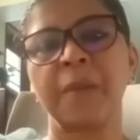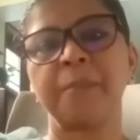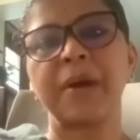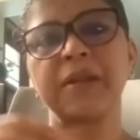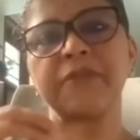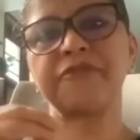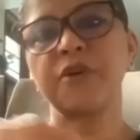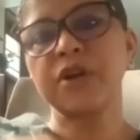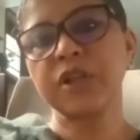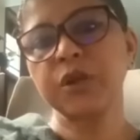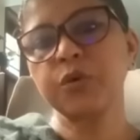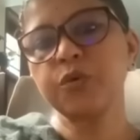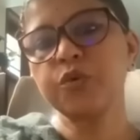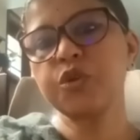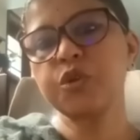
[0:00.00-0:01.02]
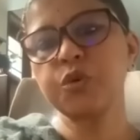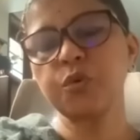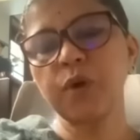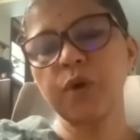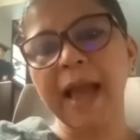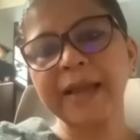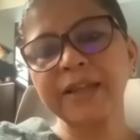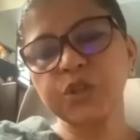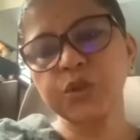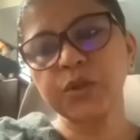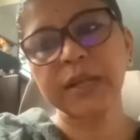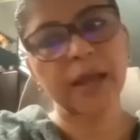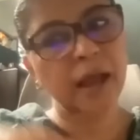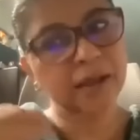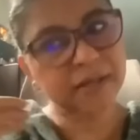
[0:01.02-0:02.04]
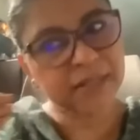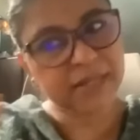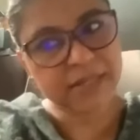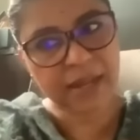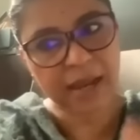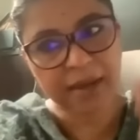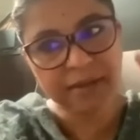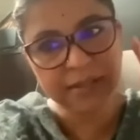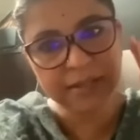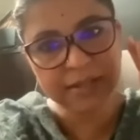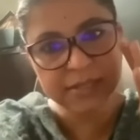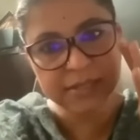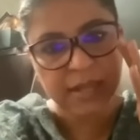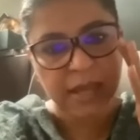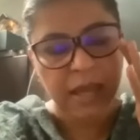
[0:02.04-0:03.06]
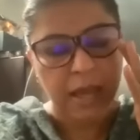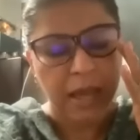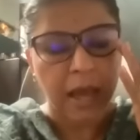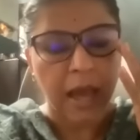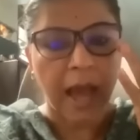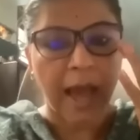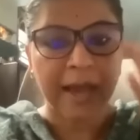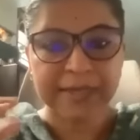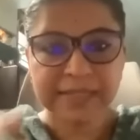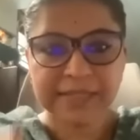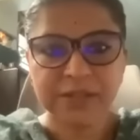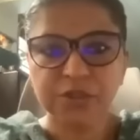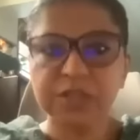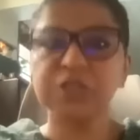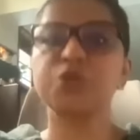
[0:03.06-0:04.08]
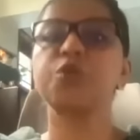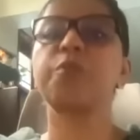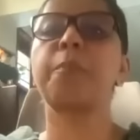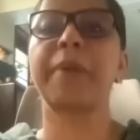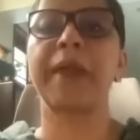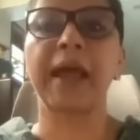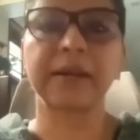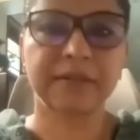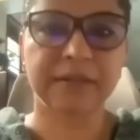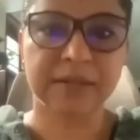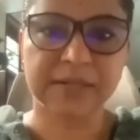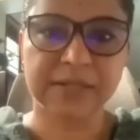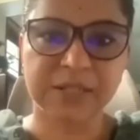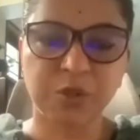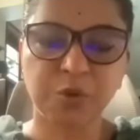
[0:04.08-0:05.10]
But for you to actually understand this, I suggest you practice.